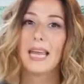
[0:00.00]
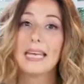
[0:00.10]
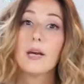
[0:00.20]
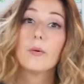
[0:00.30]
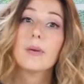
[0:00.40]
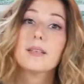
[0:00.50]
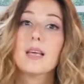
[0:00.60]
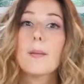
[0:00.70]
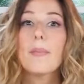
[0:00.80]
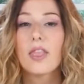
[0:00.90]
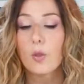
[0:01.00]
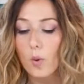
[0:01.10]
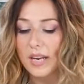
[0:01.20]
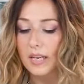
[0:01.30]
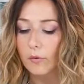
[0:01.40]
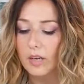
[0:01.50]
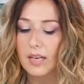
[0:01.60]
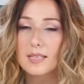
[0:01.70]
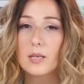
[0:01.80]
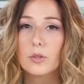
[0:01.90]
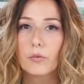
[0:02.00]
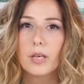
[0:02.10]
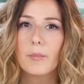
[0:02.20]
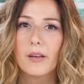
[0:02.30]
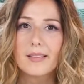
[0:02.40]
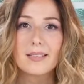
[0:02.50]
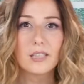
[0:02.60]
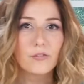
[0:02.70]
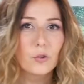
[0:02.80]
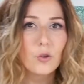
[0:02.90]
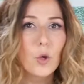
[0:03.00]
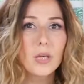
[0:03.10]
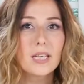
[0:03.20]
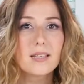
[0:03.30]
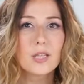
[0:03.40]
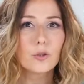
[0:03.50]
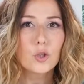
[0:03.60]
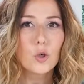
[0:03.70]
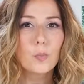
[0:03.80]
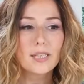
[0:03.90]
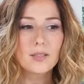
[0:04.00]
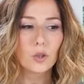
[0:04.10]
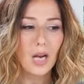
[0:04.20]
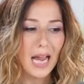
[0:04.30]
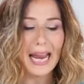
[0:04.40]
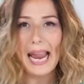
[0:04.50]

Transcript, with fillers: and now we mix up the wet ingredients. Now what's great about this, if you notice, there's no mixer. I